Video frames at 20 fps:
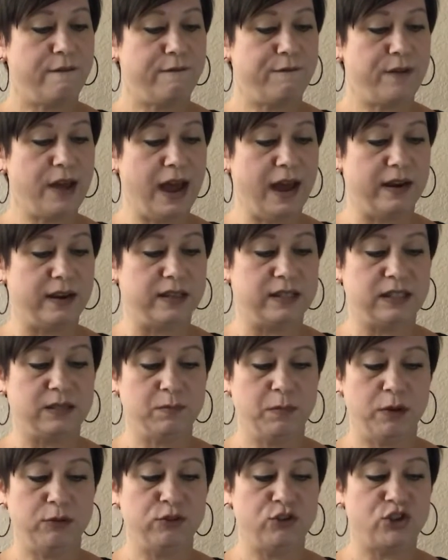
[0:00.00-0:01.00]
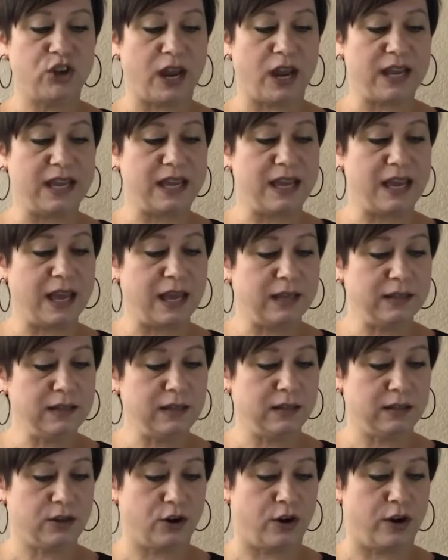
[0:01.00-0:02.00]
fattest, most
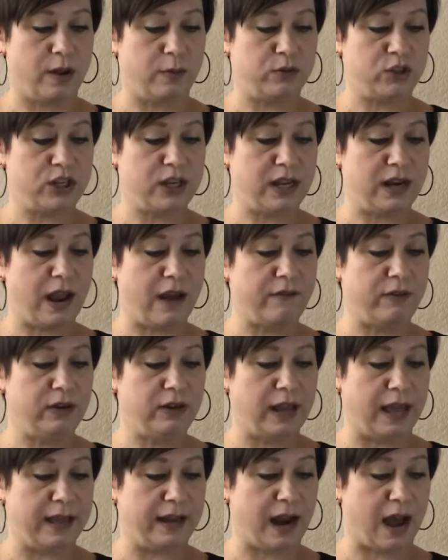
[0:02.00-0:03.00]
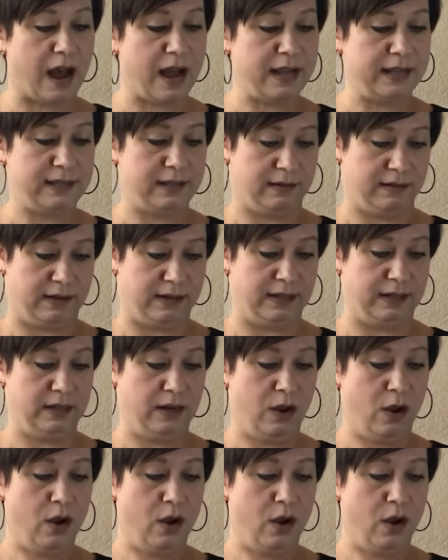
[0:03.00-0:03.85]
gigantic turnip she had ever laid eyes on.